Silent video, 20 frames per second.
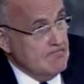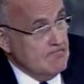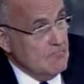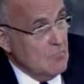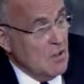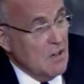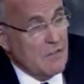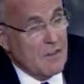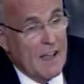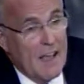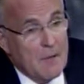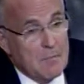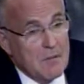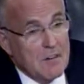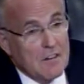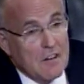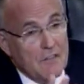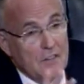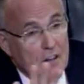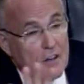whatever
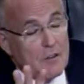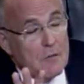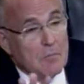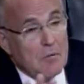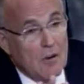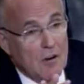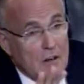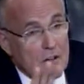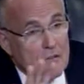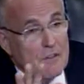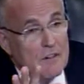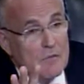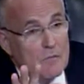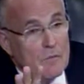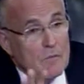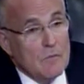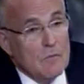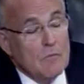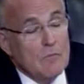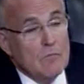happens on the other part of it,
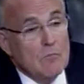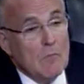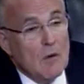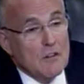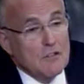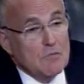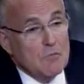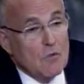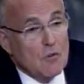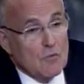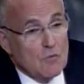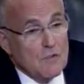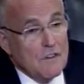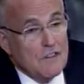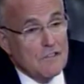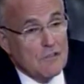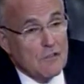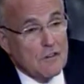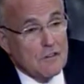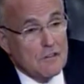much more
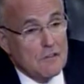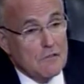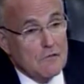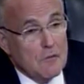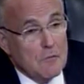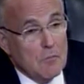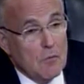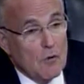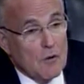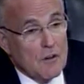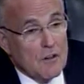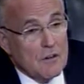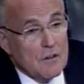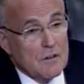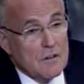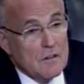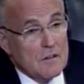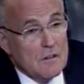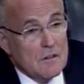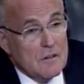resources for border
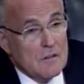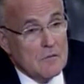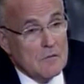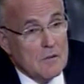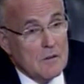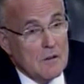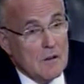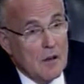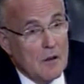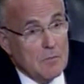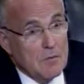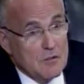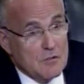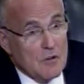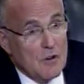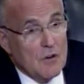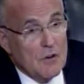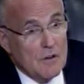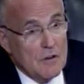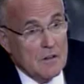
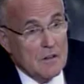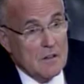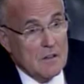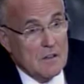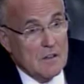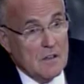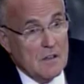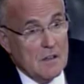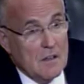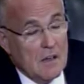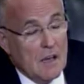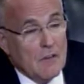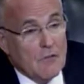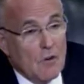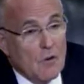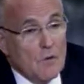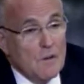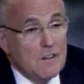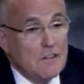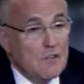patrol. I've
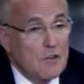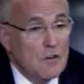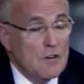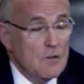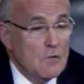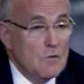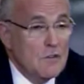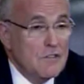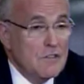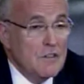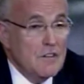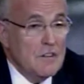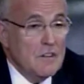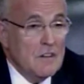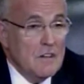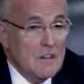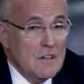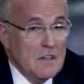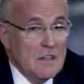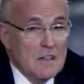always thought it was
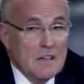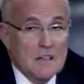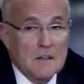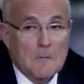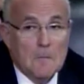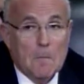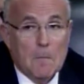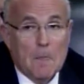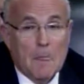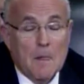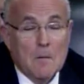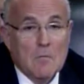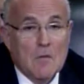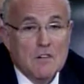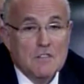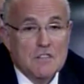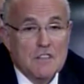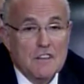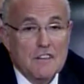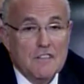
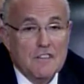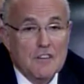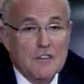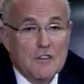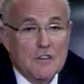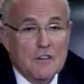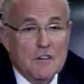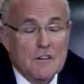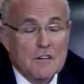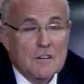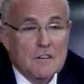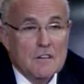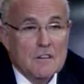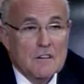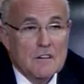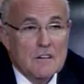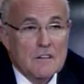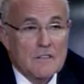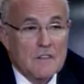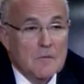much easier
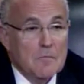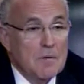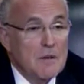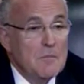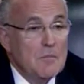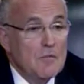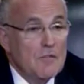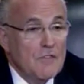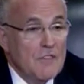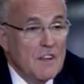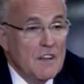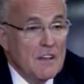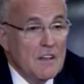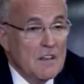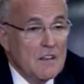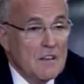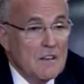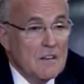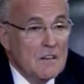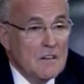than people
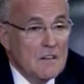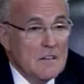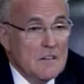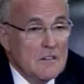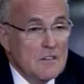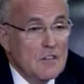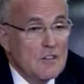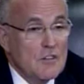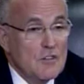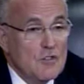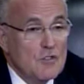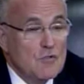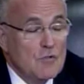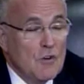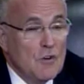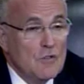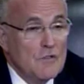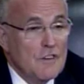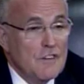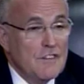think to
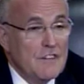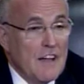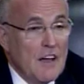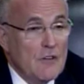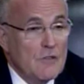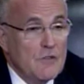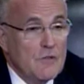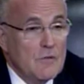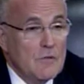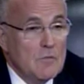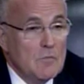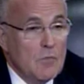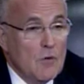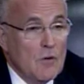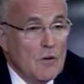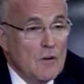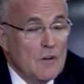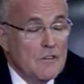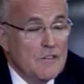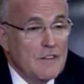control the
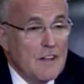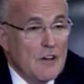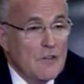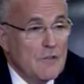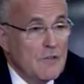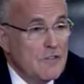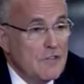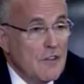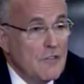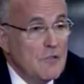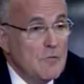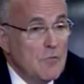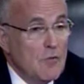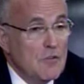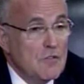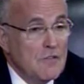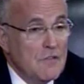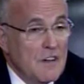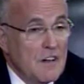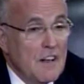southern
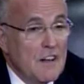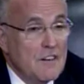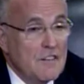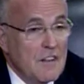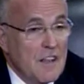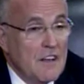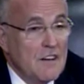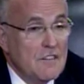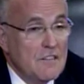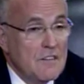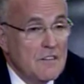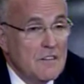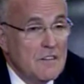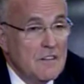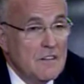border of the United States,